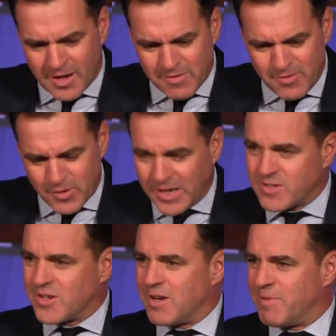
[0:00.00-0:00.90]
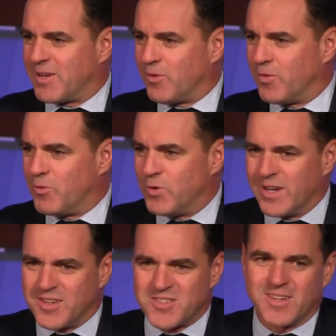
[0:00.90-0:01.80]
And if you think it's going to be called The
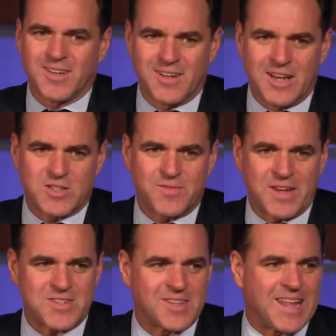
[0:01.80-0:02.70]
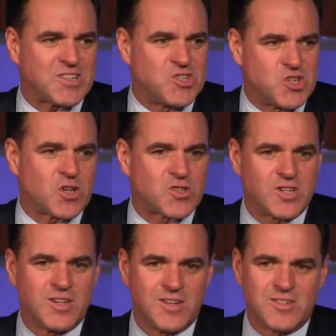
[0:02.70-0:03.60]
Realist, let's face it, that's
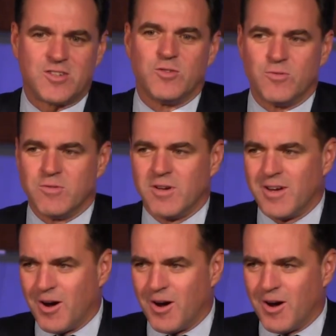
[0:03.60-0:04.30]
just too